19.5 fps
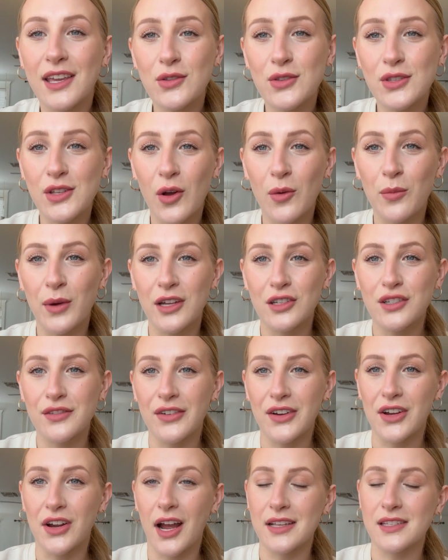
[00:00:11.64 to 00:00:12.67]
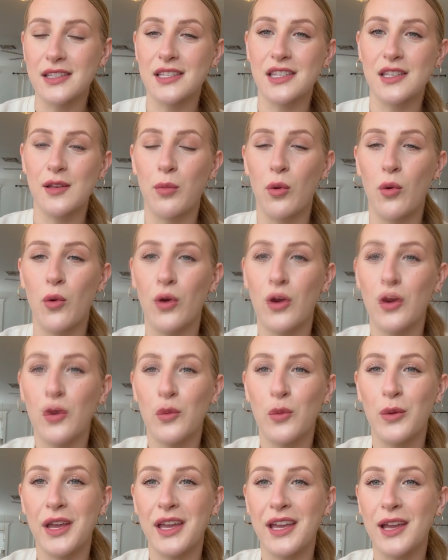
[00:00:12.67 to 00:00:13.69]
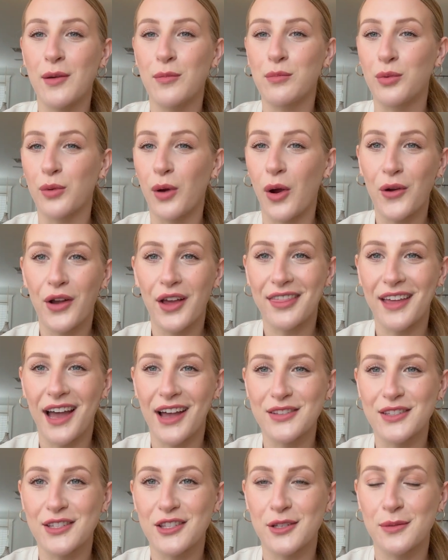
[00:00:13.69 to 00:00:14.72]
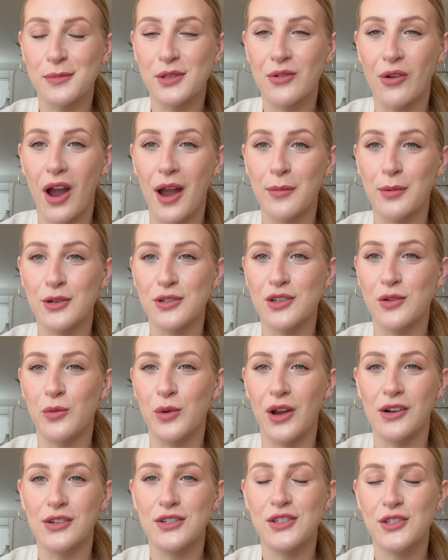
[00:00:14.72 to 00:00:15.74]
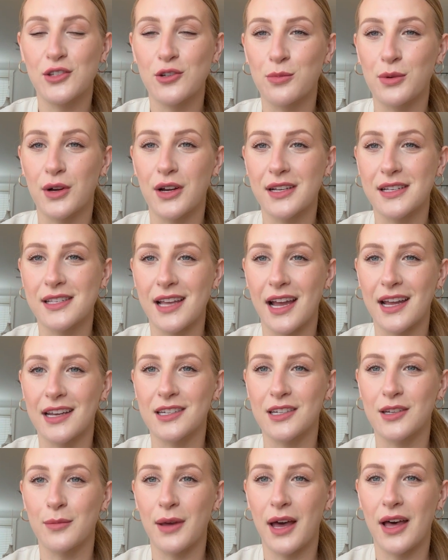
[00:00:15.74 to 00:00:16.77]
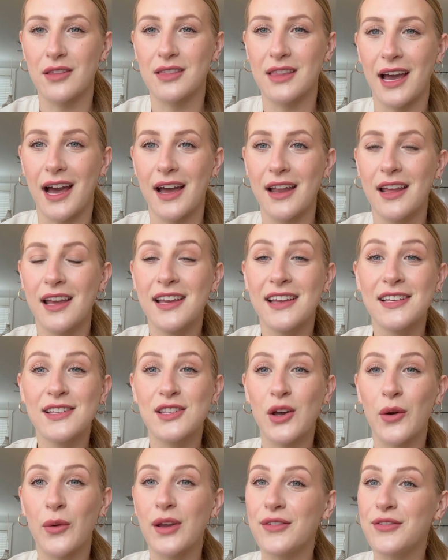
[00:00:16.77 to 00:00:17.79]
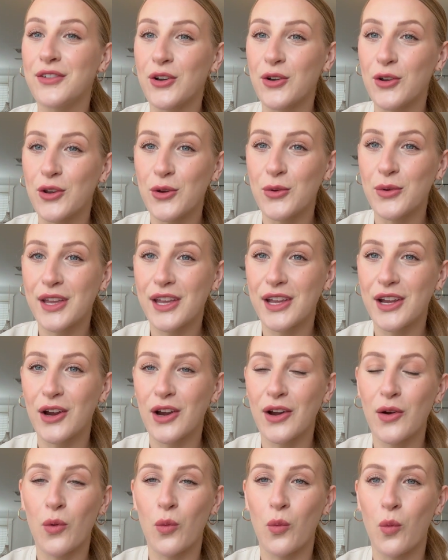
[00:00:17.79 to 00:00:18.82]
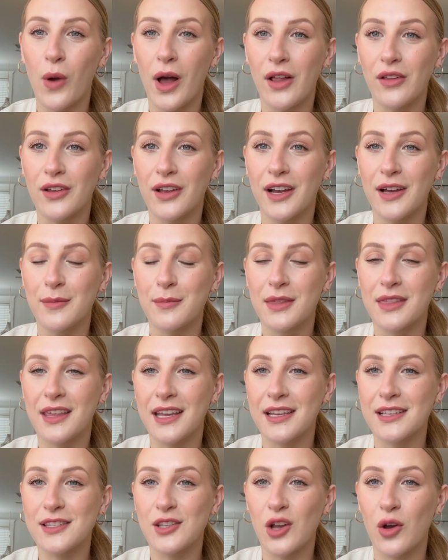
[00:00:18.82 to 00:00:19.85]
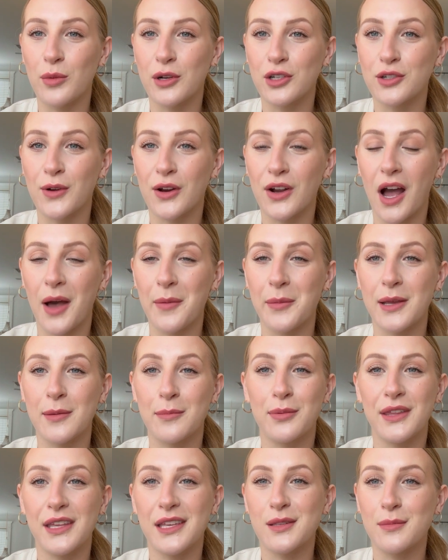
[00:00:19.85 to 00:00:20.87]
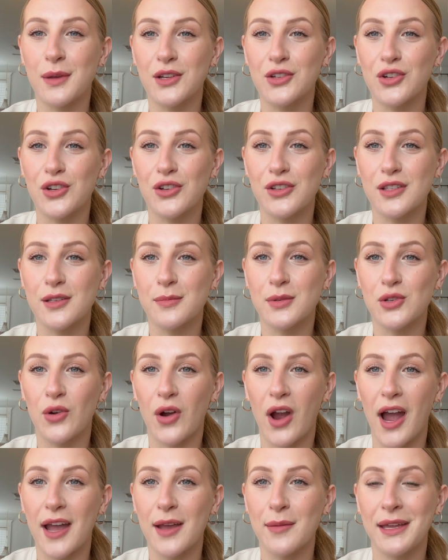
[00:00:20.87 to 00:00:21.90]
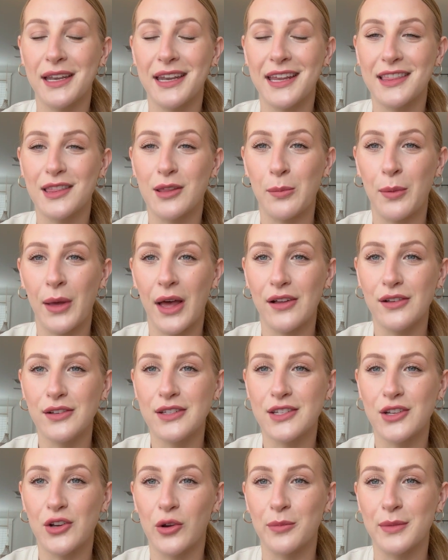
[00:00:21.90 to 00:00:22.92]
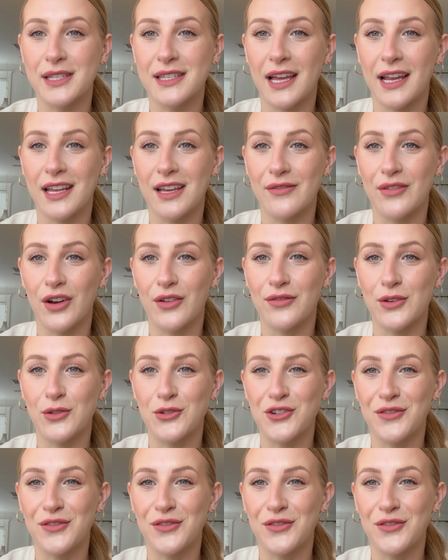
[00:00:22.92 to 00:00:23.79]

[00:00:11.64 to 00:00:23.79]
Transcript: you so much for you guys' support. We broke 1,000 subscribers and we are super excited about that. So if you're new here, welcome. Thanks so much for coming. Please make sure you subscribe and hit the bell so you don't miss any of our future